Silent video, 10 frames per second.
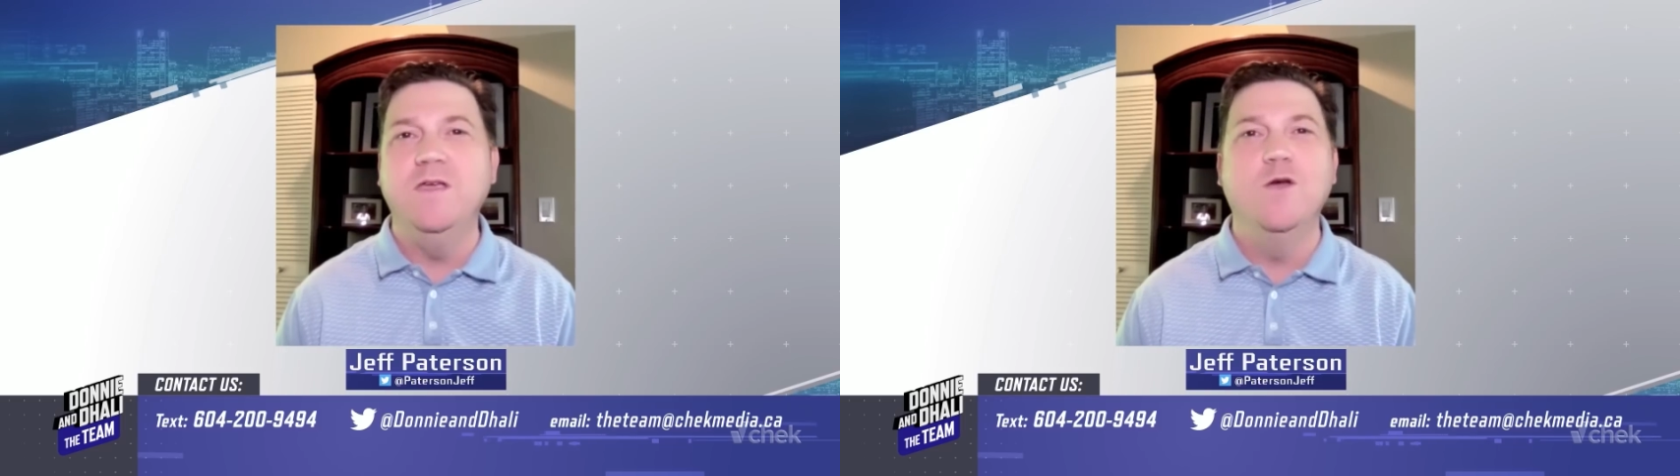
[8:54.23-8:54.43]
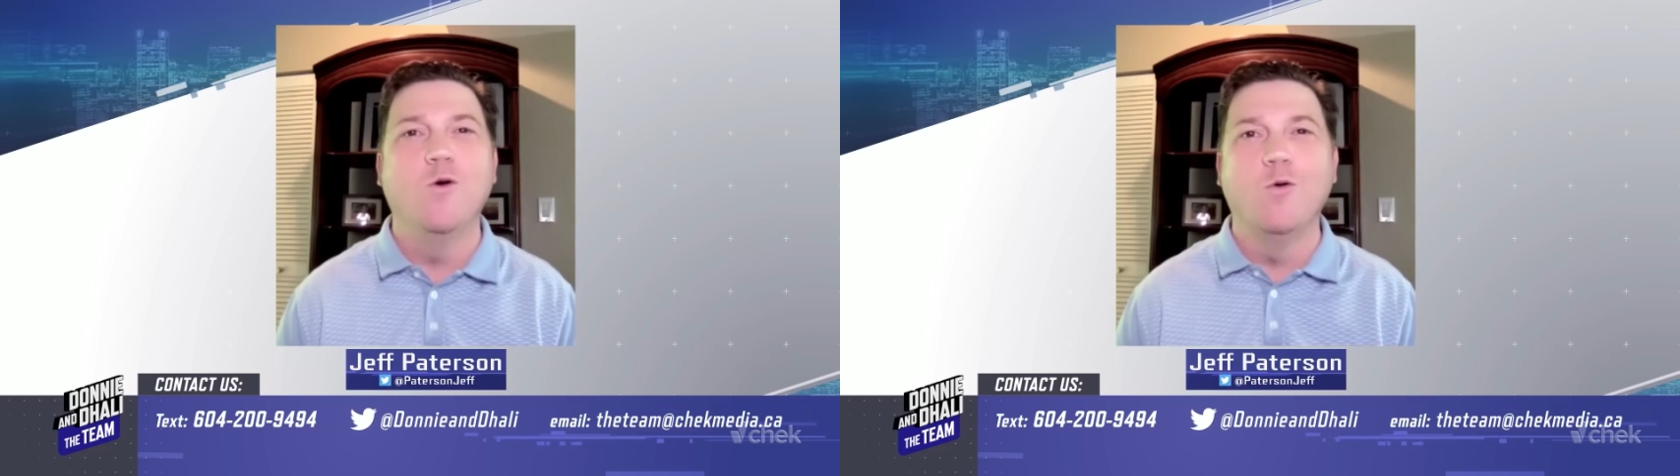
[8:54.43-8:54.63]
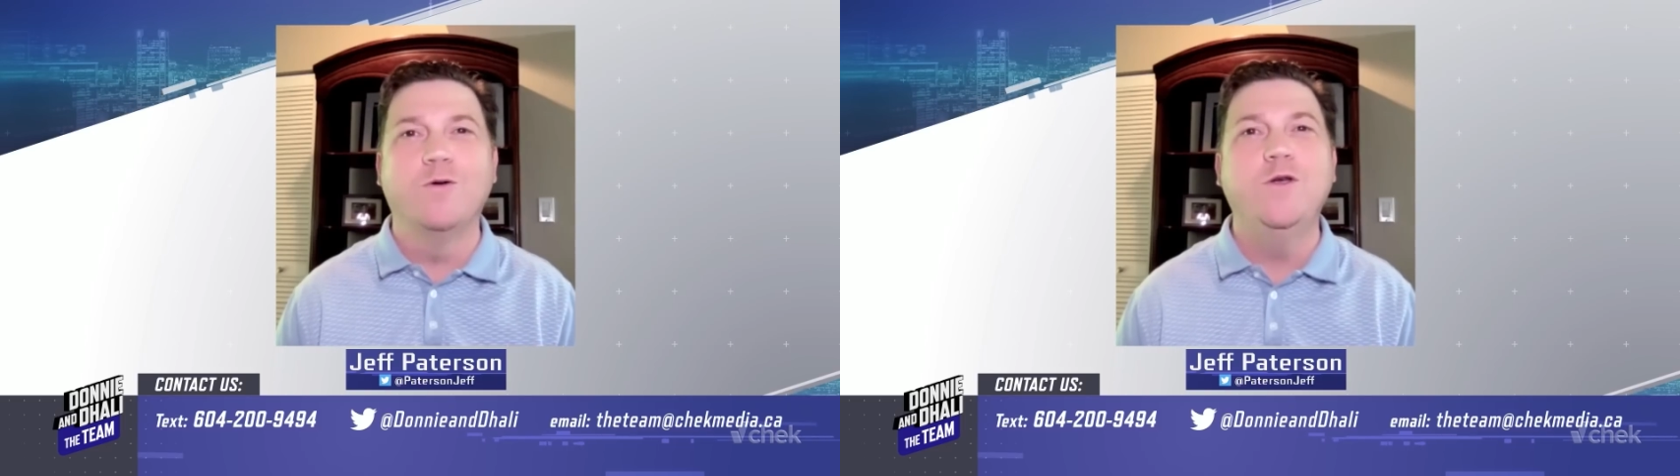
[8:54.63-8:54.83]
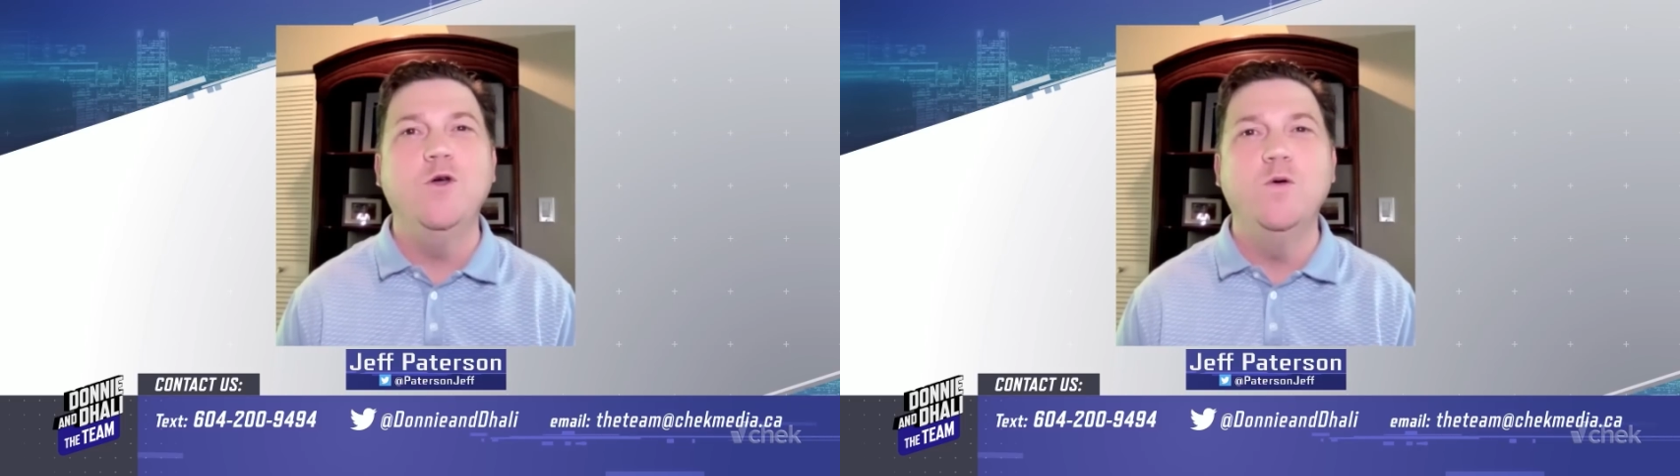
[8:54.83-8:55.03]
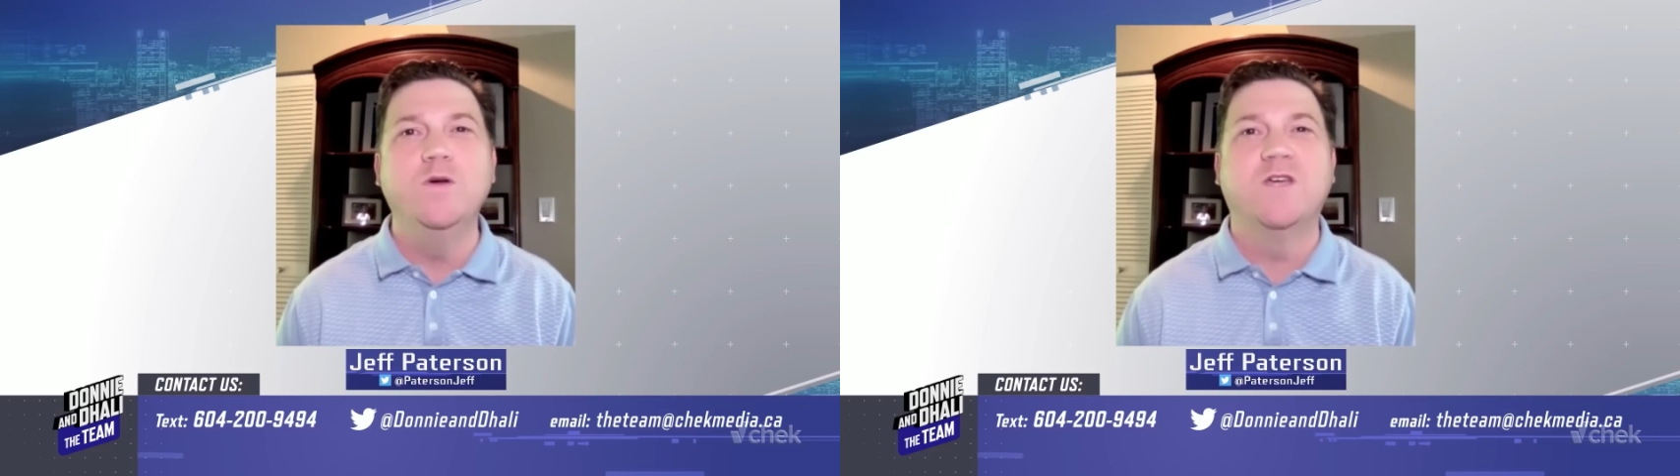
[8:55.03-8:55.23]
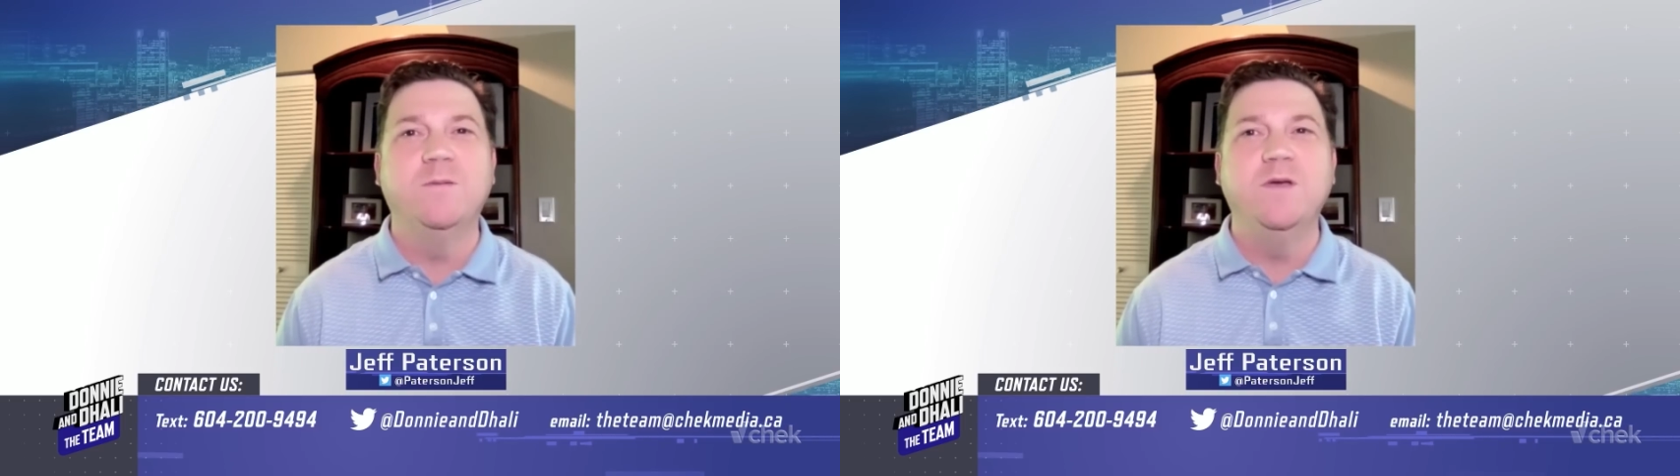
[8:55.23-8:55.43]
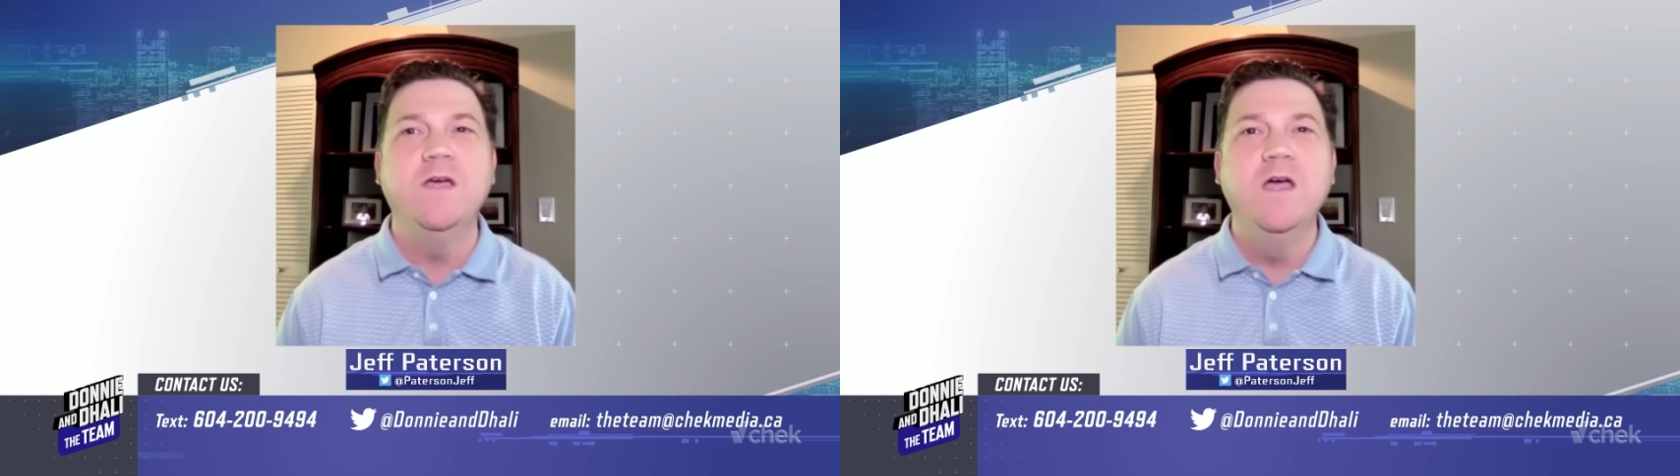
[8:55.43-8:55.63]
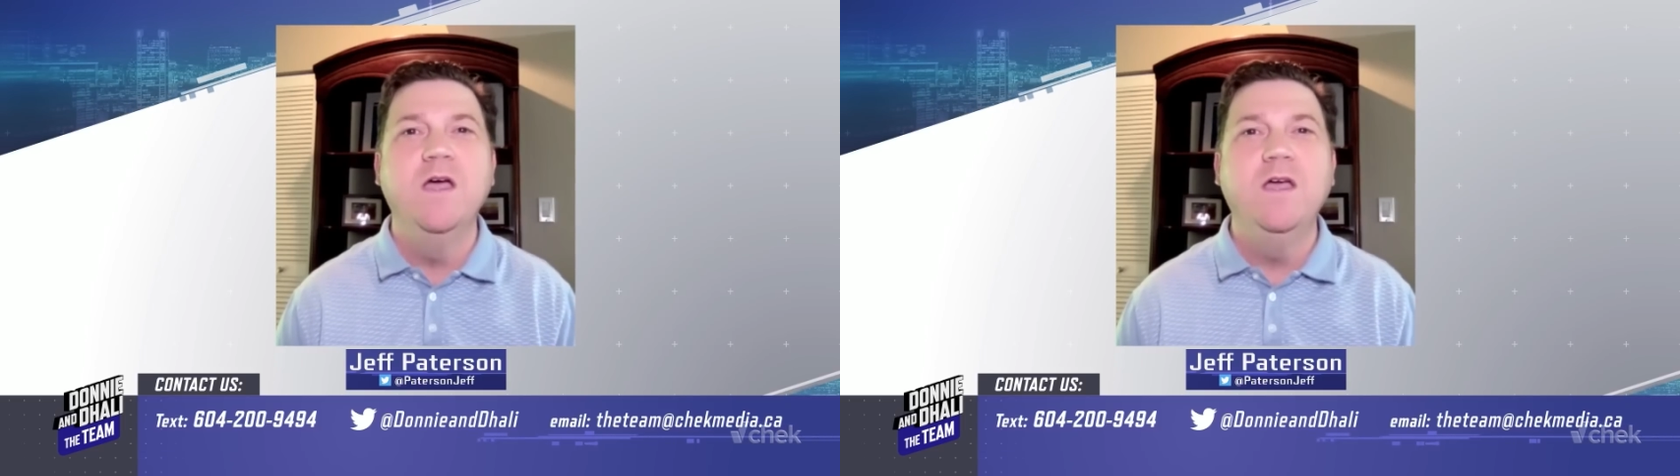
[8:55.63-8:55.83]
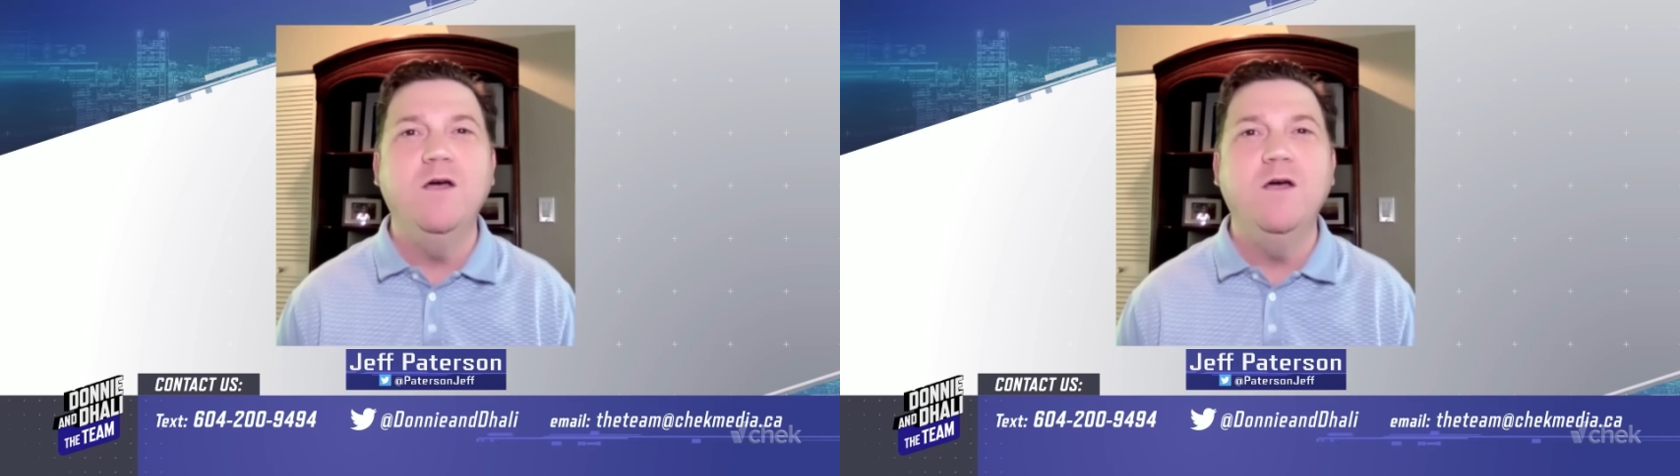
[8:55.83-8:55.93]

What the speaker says: year or two is going to be,